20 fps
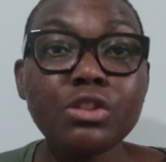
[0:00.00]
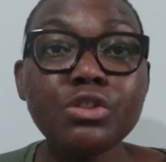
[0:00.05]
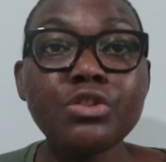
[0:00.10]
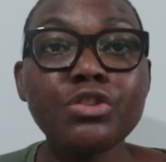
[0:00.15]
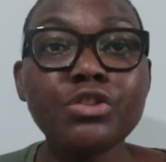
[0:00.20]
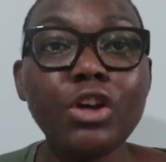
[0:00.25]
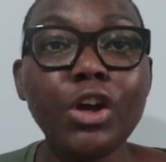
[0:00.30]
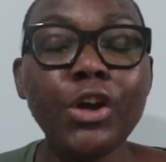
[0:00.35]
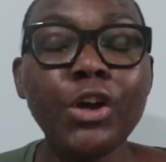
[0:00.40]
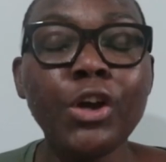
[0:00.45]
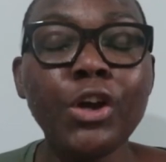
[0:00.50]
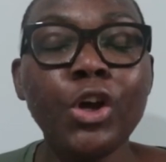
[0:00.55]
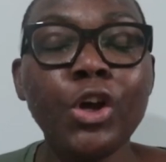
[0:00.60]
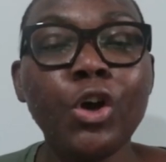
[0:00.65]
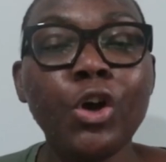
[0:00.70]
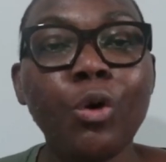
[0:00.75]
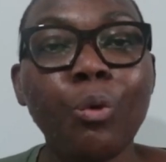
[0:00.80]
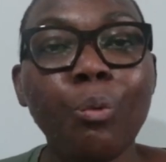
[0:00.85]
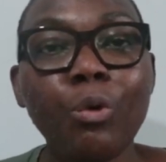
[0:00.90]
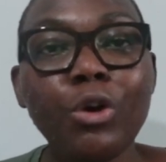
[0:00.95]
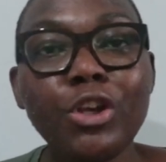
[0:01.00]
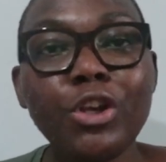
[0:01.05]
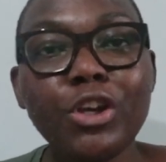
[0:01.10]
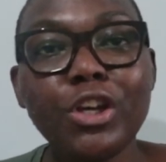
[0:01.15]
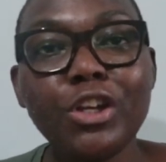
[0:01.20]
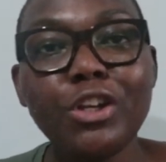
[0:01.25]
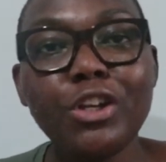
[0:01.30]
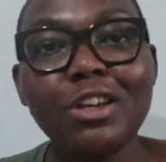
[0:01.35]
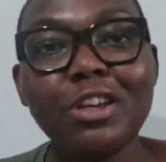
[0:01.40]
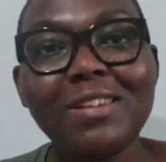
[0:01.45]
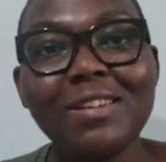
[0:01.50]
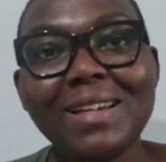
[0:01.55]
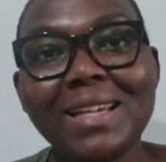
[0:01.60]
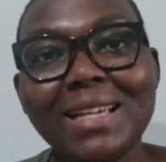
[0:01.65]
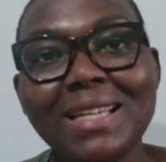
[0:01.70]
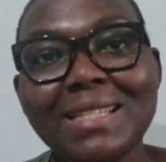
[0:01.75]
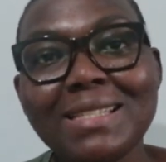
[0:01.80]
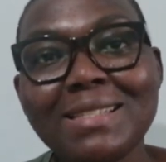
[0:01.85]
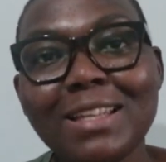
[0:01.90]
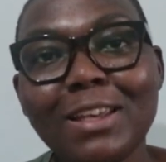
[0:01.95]
So what you can do
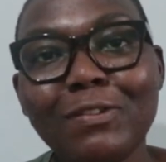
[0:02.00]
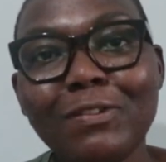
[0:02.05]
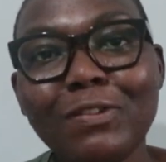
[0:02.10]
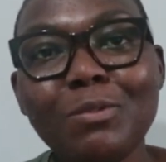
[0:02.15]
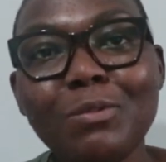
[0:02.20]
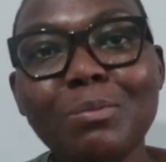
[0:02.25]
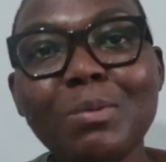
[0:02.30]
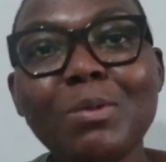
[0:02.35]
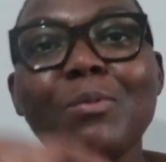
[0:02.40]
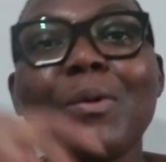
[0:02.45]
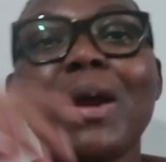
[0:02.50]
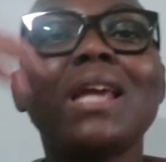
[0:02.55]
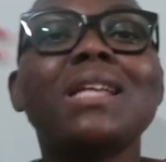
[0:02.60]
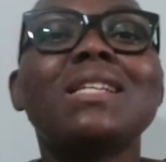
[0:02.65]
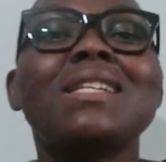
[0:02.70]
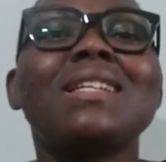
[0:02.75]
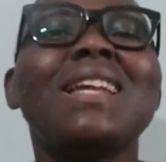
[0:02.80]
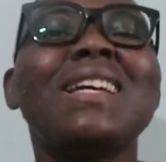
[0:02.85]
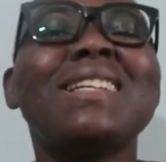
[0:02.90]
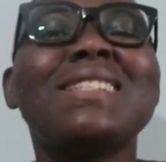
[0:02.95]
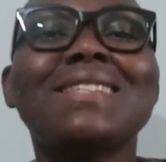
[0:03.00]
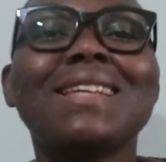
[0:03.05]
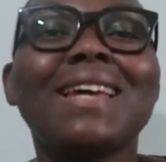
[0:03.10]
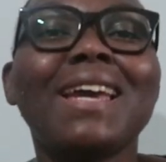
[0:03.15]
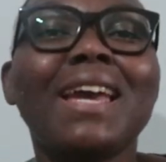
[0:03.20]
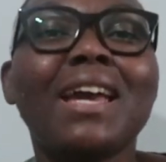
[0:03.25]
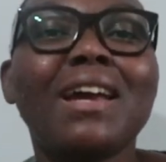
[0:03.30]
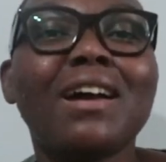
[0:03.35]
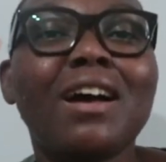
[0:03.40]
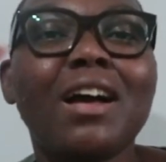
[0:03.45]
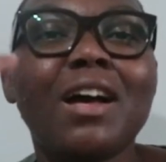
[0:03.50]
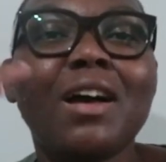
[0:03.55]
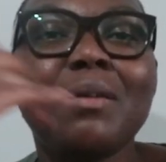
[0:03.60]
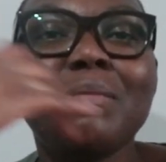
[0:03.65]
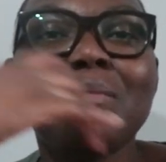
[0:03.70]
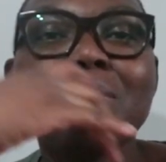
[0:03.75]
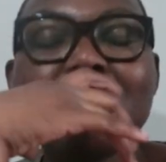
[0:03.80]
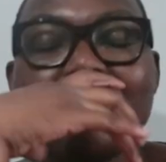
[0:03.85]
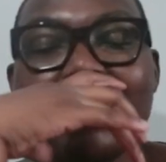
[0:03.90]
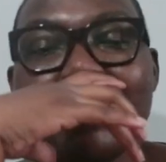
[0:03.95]
is, if you've been waiting, let's say
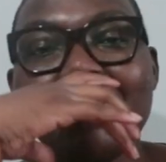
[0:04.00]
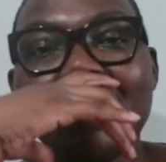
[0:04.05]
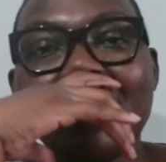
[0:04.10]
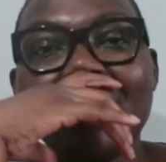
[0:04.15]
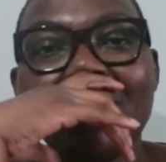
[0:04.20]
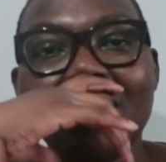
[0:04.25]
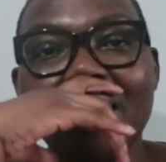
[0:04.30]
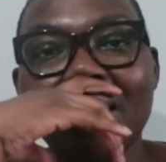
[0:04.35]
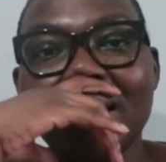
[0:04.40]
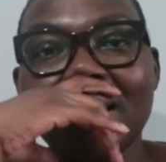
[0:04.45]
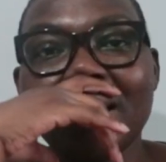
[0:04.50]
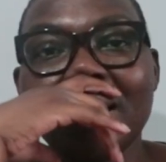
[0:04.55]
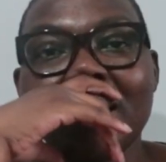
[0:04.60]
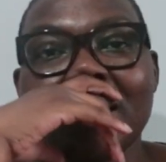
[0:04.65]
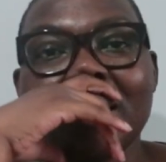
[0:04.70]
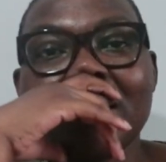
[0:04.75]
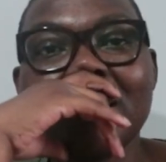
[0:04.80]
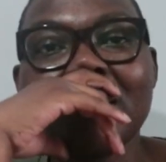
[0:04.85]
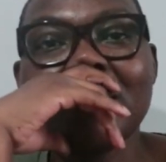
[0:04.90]
maybe like